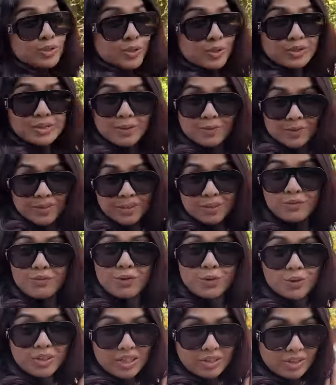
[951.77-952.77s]
you something. The
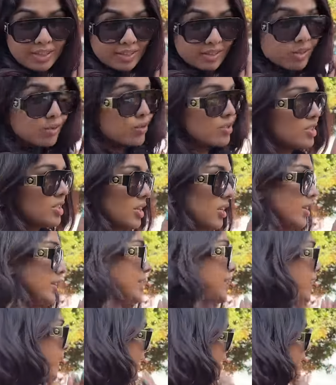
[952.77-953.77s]
view looks really
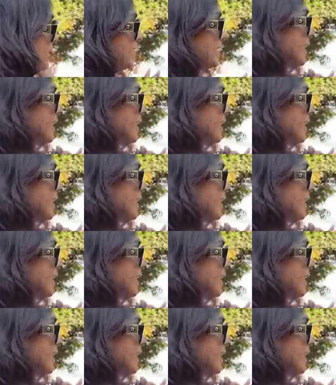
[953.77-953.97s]
nice.